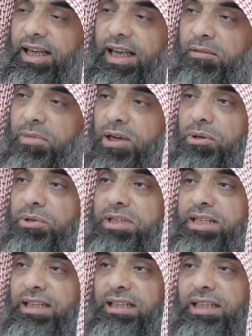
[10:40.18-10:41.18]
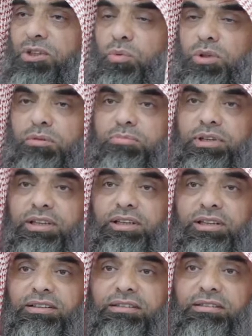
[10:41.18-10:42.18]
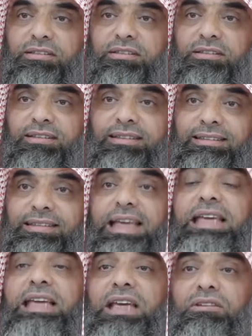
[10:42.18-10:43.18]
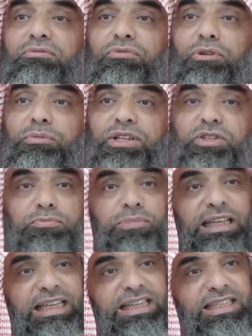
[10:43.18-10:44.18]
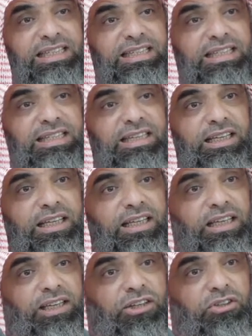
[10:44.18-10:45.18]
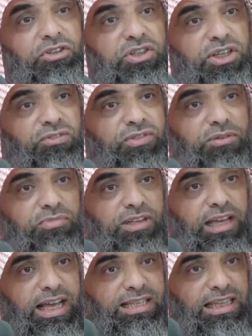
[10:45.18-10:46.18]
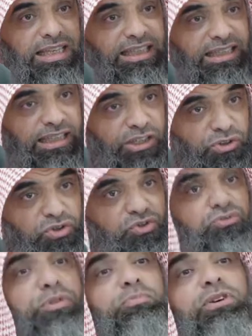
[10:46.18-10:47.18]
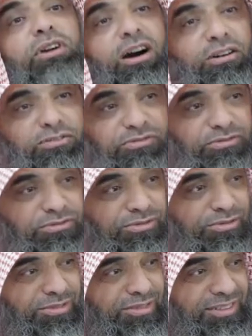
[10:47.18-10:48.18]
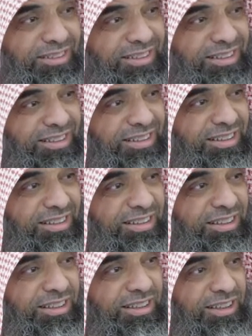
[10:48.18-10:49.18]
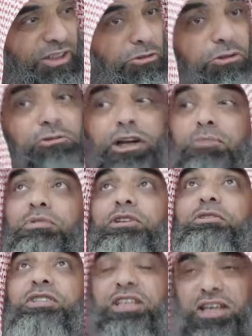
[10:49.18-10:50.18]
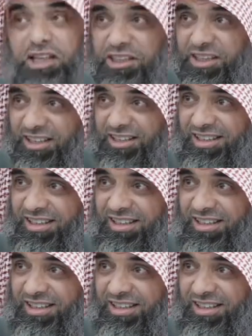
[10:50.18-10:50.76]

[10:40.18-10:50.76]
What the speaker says: Al-Baghawi said it will be taken from its place. You see, if something has a lid and you strip it off, you look up and you see nothing.